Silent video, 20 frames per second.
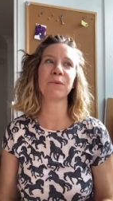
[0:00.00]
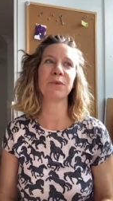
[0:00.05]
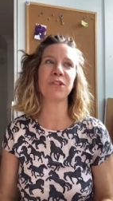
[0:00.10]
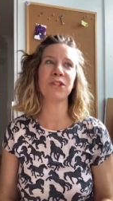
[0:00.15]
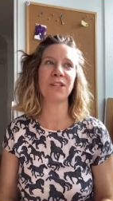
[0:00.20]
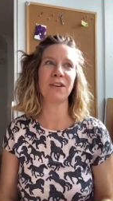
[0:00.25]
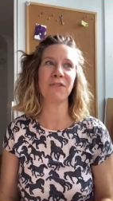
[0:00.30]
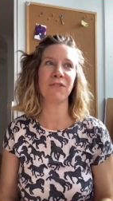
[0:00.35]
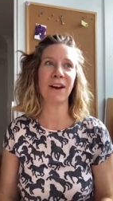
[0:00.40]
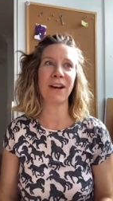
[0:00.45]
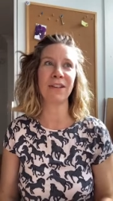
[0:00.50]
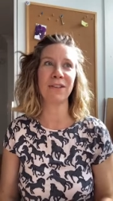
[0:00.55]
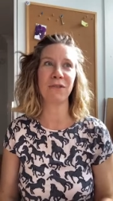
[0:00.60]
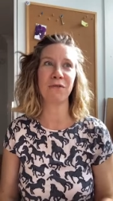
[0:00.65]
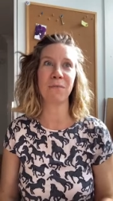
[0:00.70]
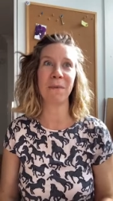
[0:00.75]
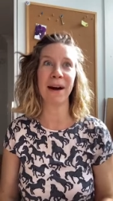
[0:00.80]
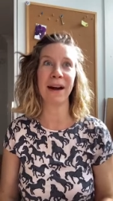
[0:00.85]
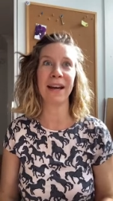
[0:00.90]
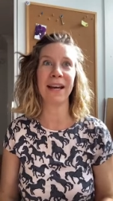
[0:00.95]
which is a friend
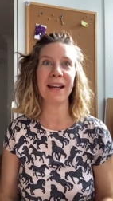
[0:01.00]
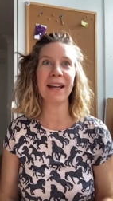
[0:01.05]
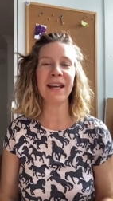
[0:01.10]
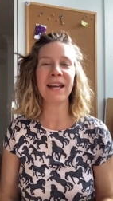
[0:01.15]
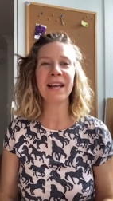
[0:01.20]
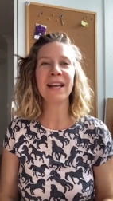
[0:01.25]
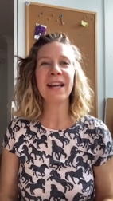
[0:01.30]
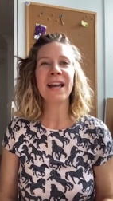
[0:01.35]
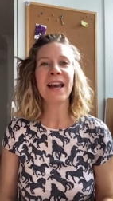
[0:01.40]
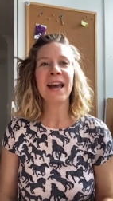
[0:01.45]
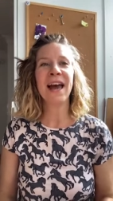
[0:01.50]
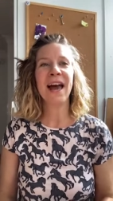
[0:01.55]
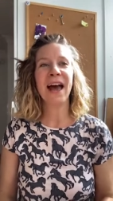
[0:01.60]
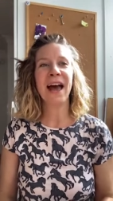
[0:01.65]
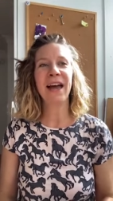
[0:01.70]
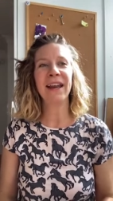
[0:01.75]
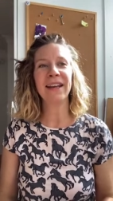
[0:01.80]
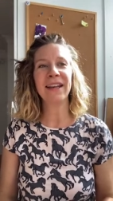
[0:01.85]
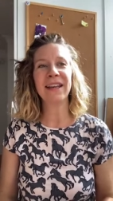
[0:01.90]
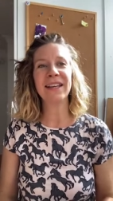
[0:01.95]
of mine,
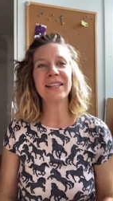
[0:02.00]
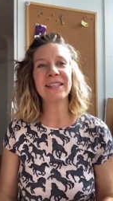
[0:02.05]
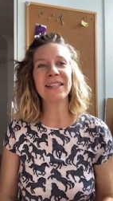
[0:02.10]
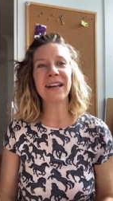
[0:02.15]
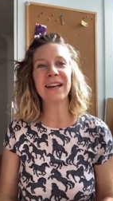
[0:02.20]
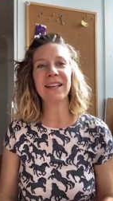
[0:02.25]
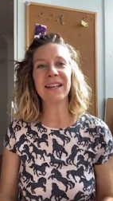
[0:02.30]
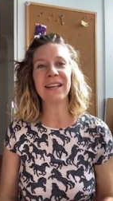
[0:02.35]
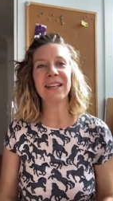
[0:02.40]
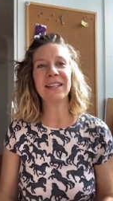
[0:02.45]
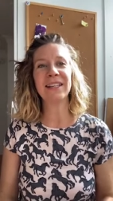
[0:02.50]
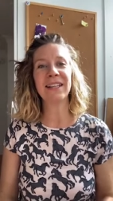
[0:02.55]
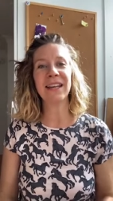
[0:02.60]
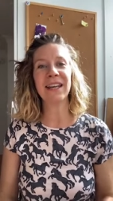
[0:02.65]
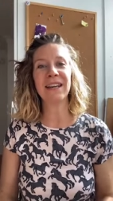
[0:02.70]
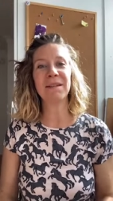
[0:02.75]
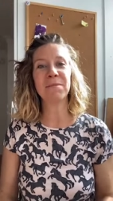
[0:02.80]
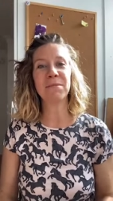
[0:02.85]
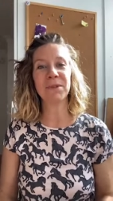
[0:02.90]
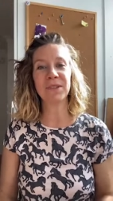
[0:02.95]
and he studied
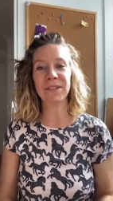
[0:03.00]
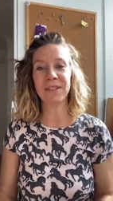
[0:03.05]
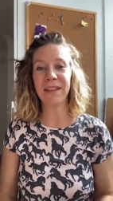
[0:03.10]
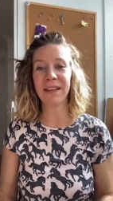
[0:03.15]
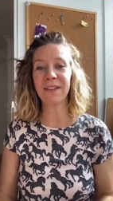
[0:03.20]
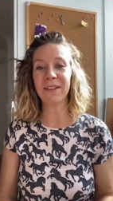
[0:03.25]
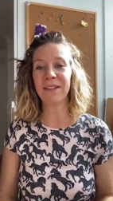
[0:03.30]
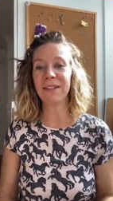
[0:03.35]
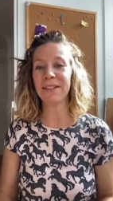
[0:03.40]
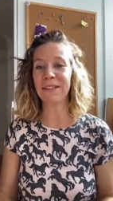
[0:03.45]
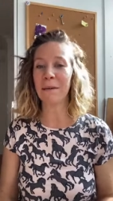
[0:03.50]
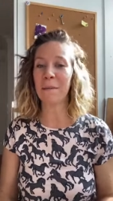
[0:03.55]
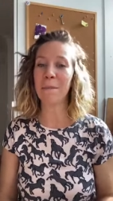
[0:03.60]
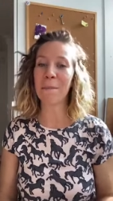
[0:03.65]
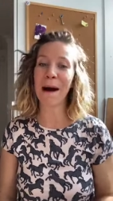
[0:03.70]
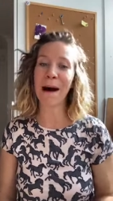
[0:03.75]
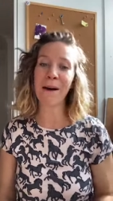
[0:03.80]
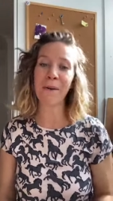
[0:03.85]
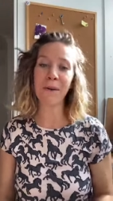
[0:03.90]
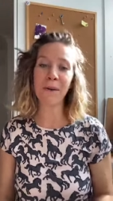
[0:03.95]
in Brazil, in
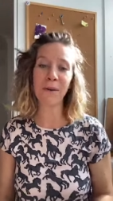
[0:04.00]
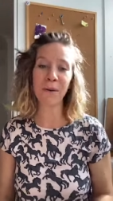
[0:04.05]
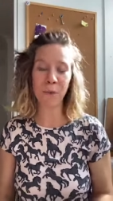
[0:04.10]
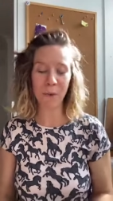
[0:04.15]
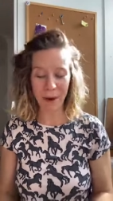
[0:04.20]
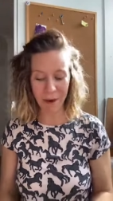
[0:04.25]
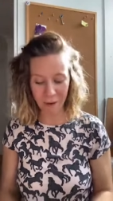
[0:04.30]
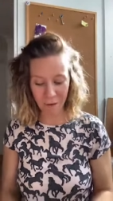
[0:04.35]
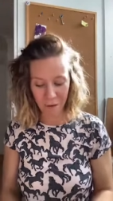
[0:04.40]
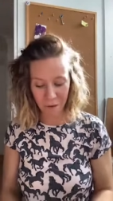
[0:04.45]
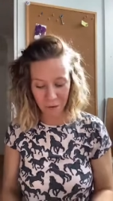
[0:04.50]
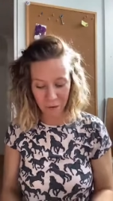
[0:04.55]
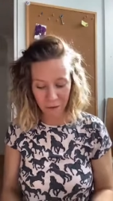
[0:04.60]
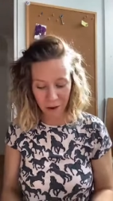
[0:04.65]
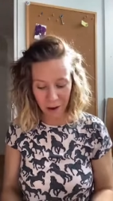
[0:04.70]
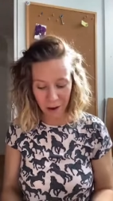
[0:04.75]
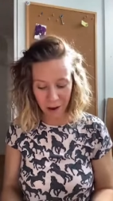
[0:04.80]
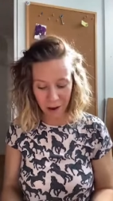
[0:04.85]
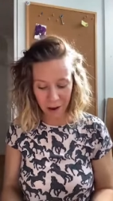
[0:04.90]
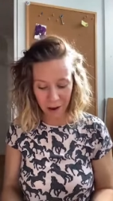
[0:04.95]
São Paulo, with
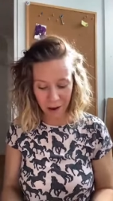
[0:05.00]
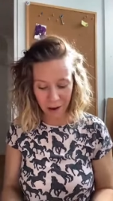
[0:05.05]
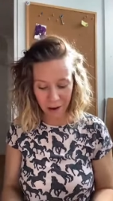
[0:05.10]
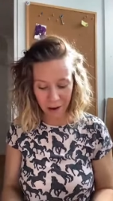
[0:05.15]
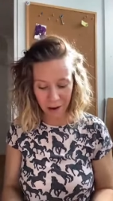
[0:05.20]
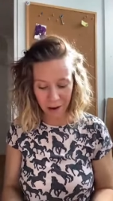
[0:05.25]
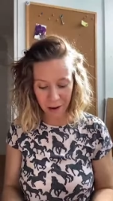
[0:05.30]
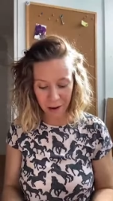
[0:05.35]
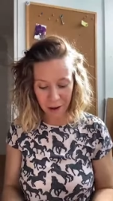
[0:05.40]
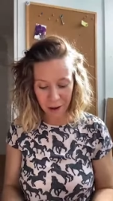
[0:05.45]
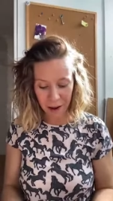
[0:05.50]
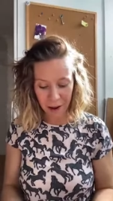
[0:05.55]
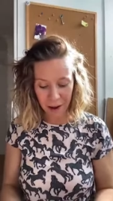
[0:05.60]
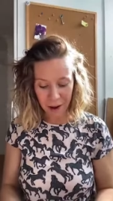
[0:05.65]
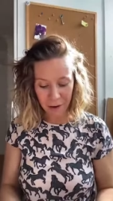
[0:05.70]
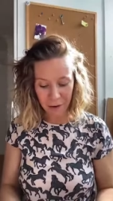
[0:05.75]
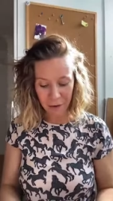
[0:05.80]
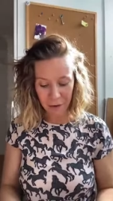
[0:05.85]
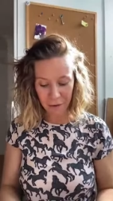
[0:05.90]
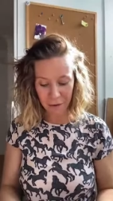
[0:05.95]

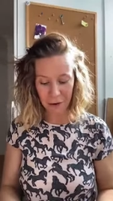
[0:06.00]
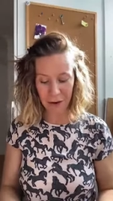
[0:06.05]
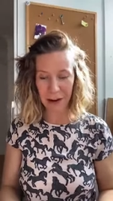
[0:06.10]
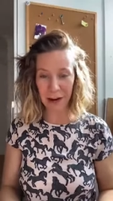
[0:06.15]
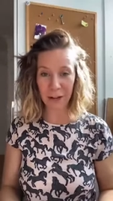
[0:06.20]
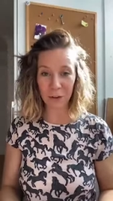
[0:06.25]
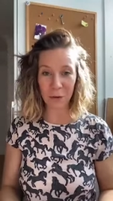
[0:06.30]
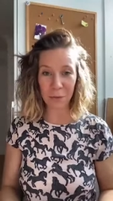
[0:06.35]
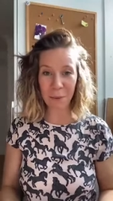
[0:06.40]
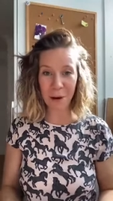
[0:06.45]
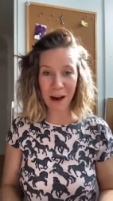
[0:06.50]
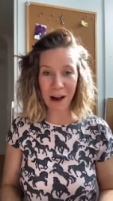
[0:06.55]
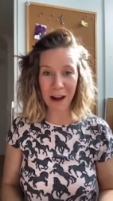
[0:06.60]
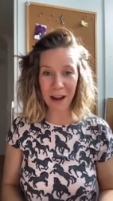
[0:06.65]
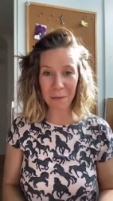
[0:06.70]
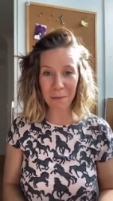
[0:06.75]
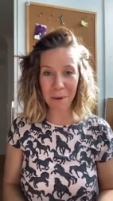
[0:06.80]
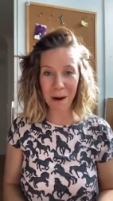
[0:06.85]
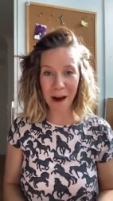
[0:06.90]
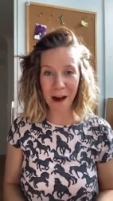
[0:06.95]
Fernando
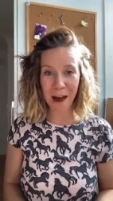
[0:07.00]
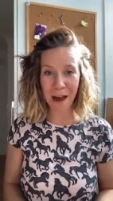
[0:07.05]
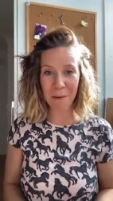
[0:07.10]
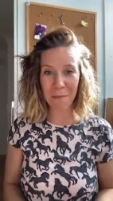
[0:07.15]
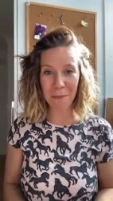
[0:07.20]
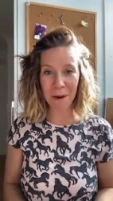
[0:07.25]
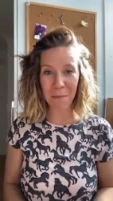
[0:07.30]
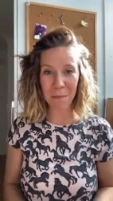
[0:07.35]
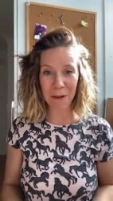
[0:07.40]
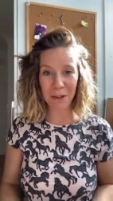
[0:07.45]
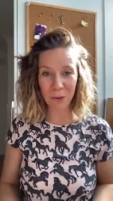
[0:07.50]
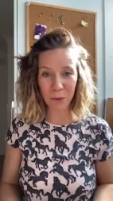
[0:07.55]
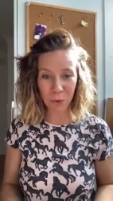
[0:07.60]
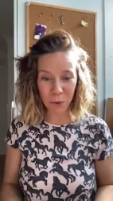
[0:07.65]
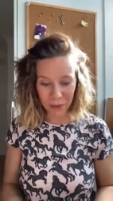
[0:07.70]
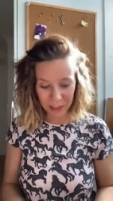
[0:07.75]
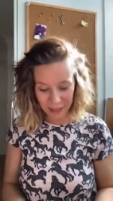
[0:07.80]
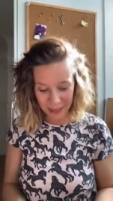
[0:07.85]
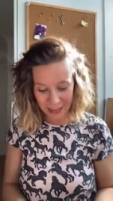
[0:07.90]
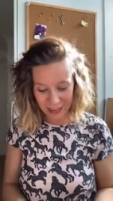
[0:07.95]
Barba and
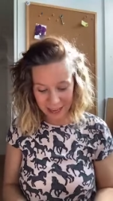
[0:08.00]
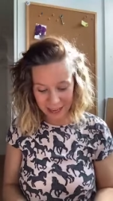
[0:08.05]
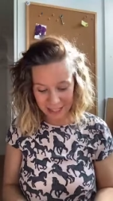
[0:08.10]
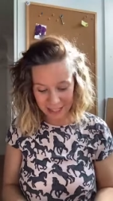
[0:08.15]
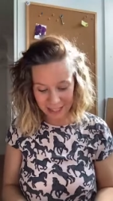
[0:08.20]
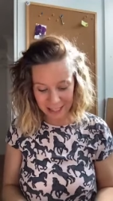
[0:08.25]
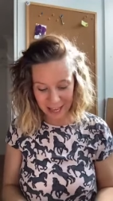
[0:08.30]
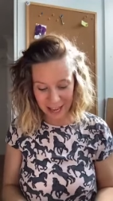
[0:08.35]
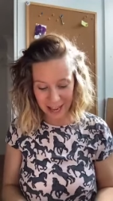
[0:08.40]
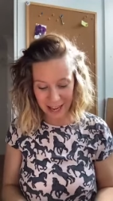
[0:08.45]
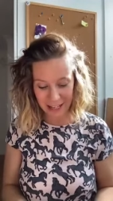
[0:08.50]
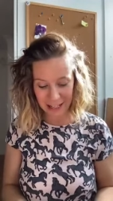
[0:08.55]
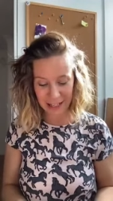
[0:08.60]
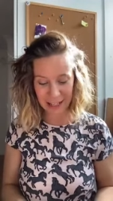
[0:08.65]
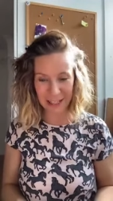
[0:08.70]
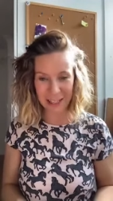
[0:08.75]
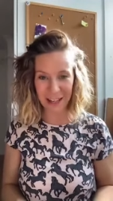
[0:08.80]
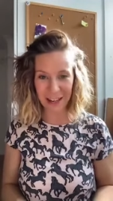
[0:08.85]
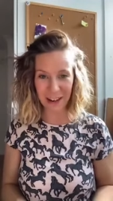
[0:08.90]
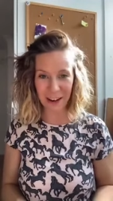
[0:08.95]
Barbatukis
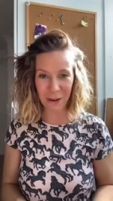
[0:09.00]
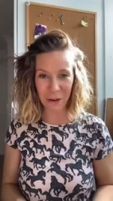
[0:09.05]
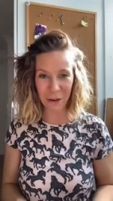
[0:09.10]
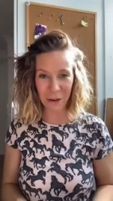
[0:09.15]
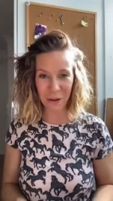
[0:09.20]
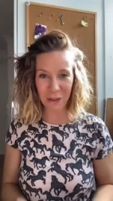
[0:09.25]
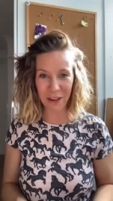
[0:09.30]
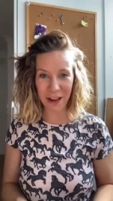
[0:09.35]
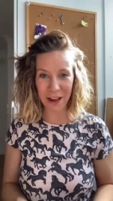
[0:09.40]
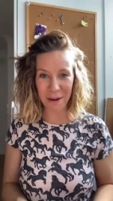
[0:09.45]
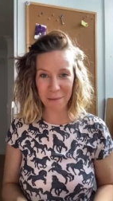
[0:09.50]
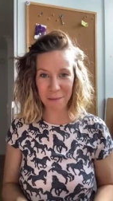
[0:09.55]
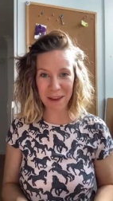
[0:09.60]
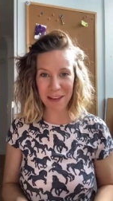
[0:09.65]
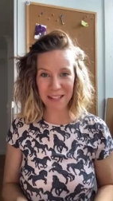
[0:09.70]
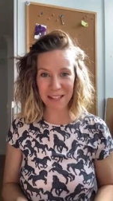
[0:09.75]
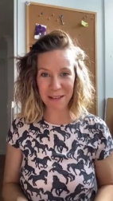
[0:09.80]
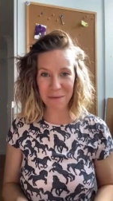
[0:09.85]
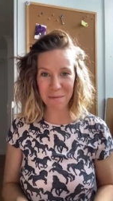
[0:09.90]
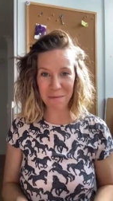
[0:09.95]
and all the
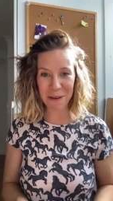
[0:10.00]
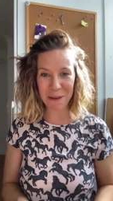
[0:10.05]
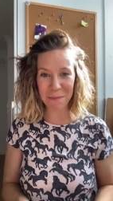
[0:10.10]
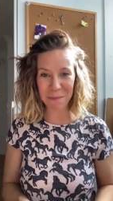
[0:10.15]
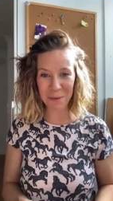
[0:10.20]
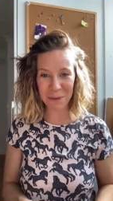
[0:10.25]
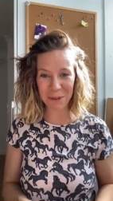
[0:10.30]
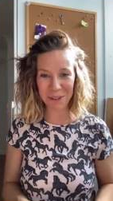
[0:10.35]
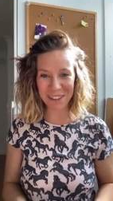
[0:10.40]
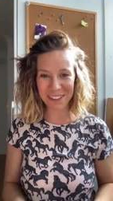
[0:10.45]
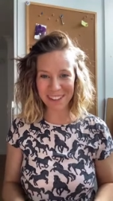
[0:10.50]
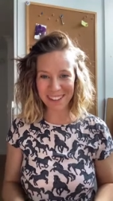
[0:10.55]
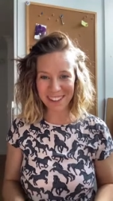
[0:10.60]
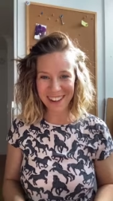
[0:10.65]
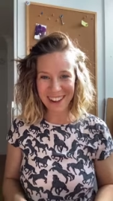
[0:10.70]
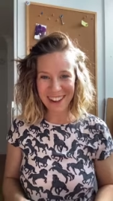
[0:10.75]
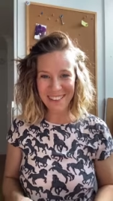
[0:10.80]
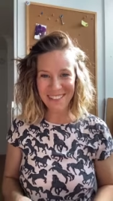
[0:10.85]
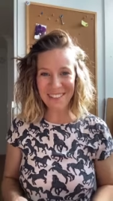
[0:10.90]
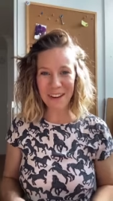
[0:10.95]
amazing people
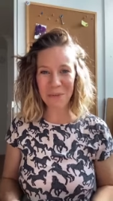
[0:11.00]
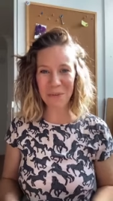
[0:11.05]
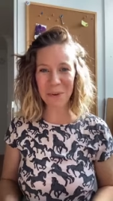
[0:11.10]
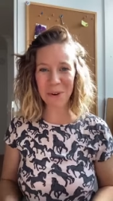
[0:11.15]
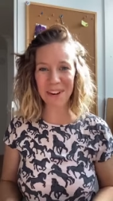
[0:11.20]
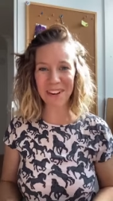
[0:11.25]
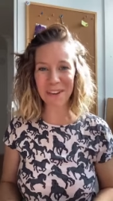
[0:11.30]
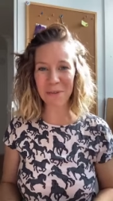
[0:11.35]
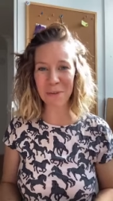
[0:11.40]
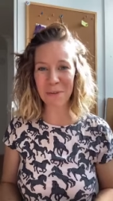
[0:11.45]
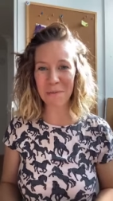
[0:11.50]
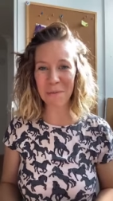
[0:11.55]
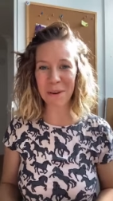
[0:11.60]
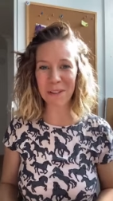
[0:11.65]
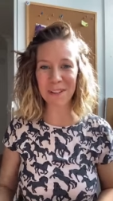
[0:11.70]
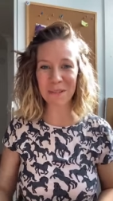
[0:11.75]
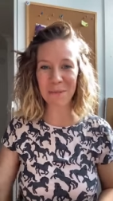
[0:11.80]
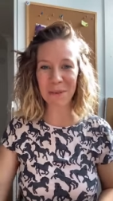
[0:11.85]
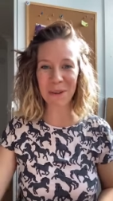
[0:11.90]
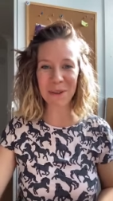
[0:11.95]
that work with
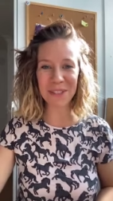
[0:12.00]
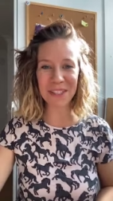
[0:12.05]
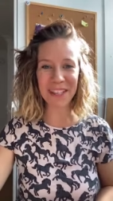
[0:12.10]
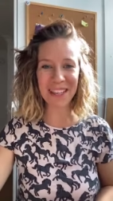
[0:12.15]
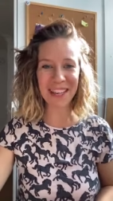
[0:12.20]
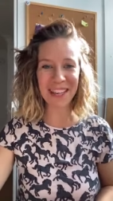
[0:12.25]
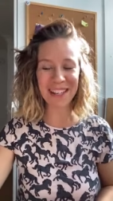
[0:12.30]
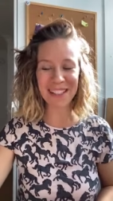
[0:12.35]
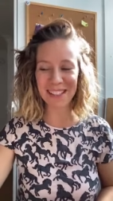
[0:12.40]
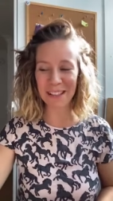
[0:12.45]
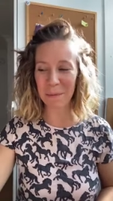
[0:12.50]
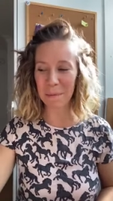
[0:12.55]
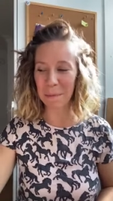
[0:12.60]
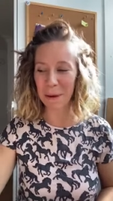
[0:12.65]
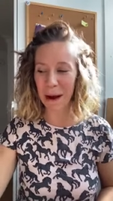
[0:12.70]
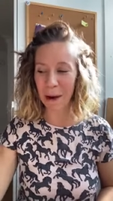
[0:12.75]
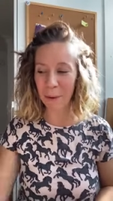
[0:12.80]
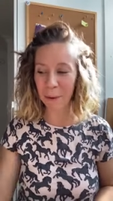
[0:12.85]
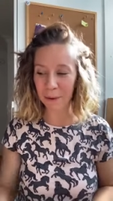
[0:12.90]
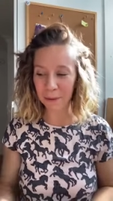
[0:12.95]
body music in São
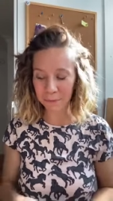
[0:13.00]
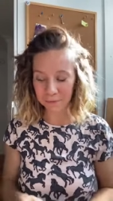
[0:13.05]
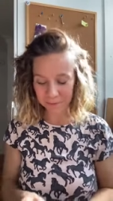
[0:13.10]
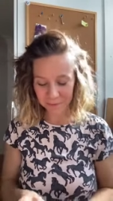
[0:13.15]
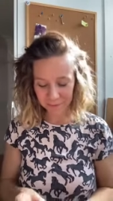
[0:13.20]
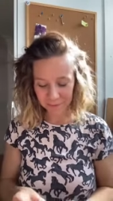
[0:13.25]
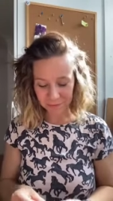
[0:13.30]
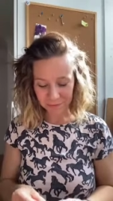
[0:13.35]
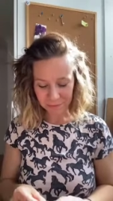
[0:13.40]
Paulo.